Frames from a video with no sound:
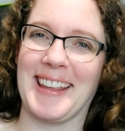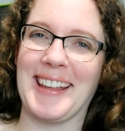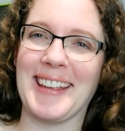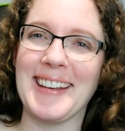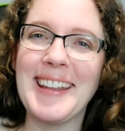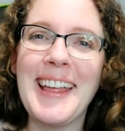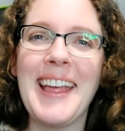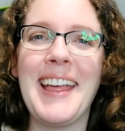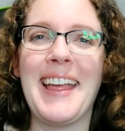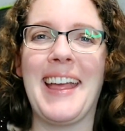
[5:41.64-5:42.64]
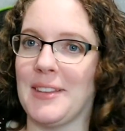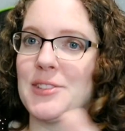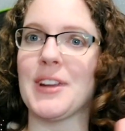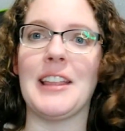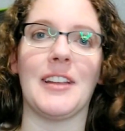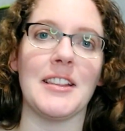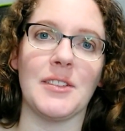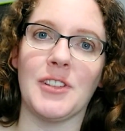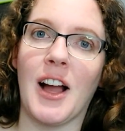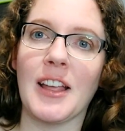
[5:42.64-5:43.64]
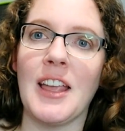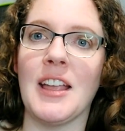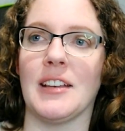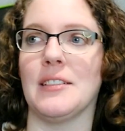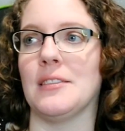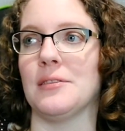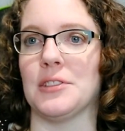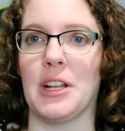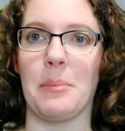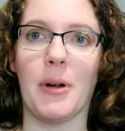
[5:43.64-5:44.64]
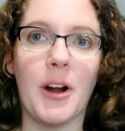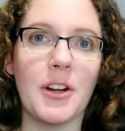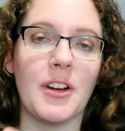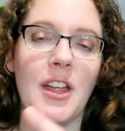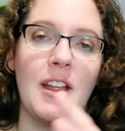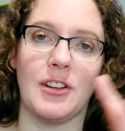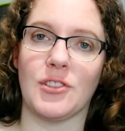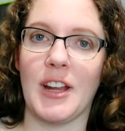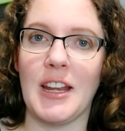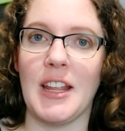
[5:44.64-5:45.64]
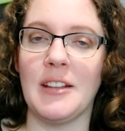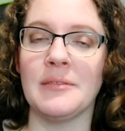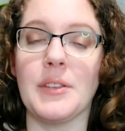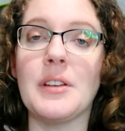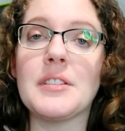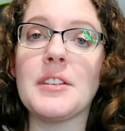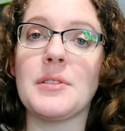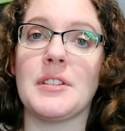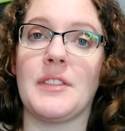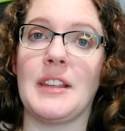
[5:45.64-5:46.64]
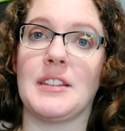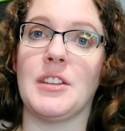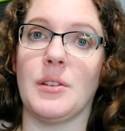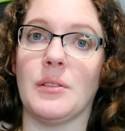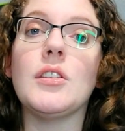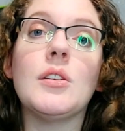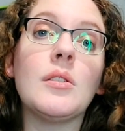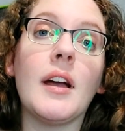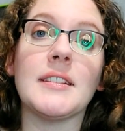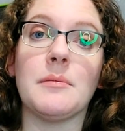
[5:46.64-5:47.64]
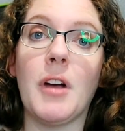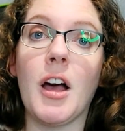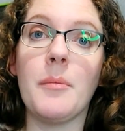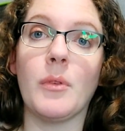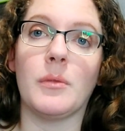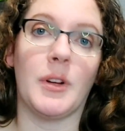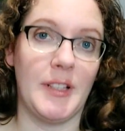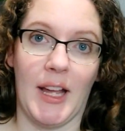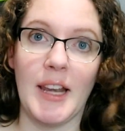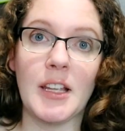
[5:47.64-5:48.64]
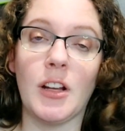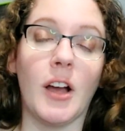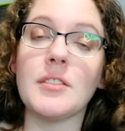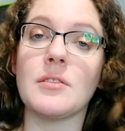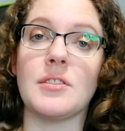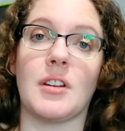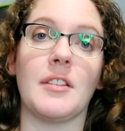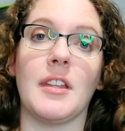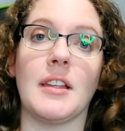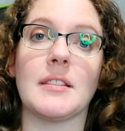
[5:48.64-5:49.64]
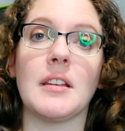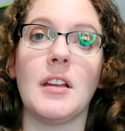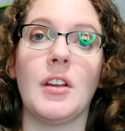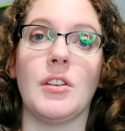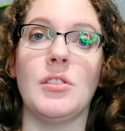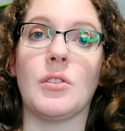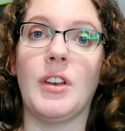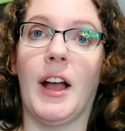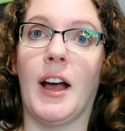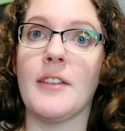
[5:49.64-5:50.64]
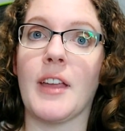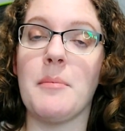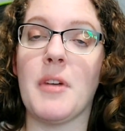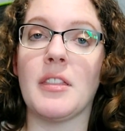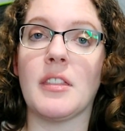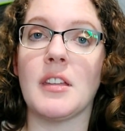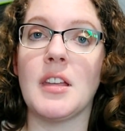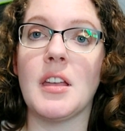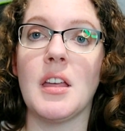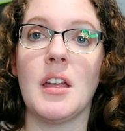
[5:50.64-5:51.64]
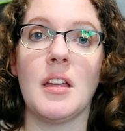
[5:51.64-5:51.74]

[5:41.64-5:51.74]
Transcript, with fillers: like it. It's great, lots of talking and learning bartering and trading. So there's all sorts of things to do. You as a mom or dad can also start things. You could have a monthly